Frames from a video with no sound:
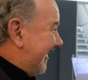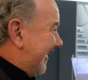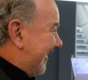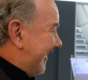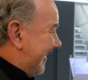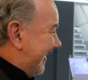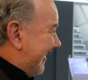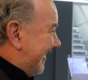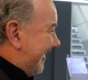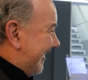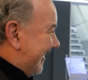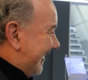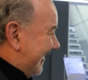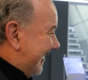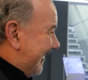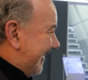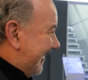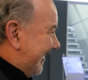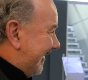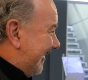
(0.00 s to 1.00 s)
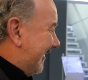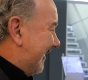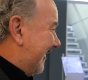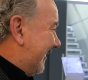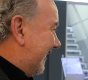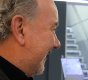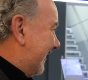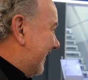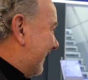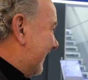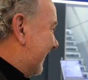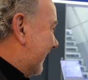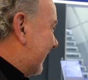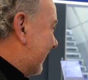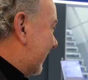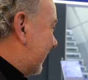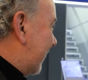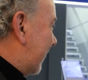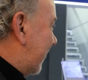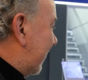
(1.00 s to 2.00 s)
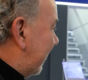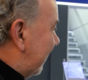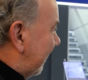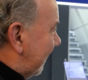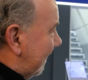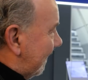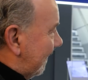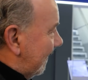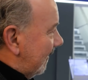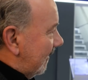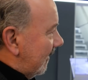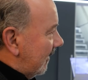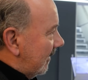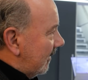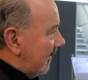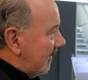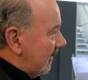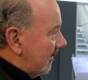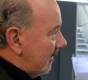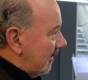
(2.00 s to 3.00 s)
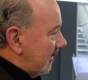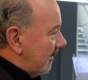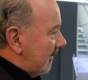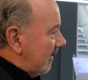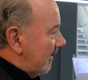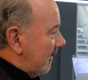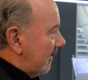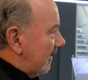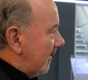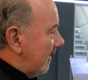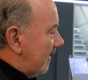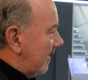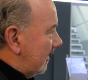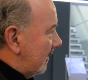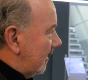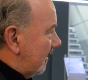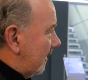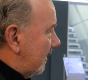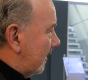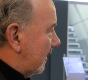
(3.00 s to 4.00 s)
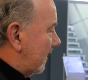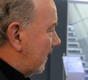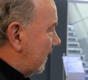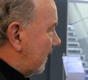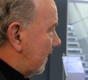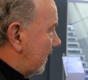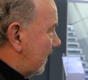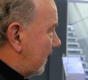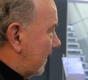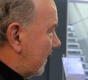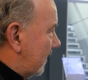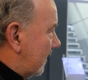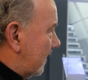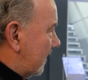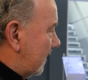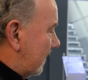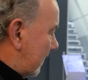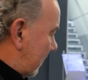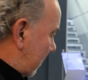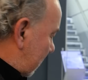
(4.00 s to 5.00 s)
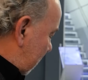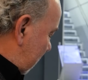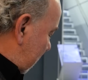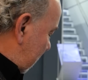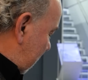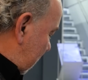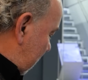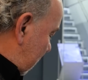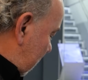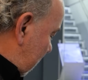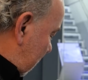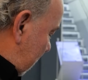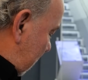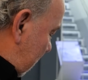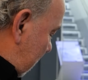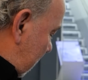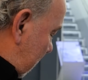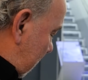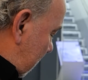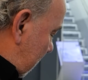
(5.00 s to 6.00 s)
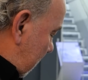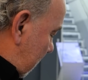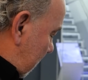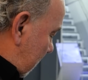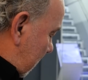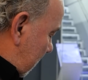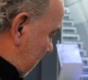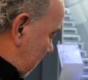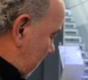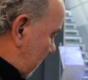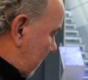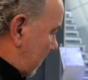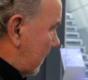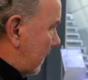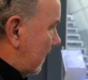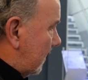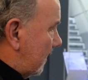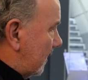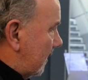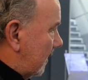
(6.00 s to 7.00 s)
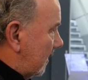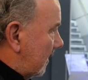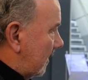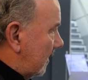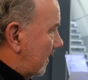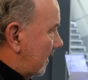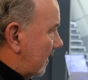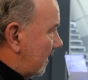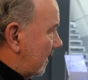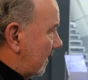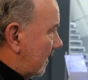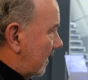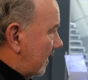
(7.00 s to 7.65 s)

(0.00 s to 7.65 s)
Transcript: [no speech]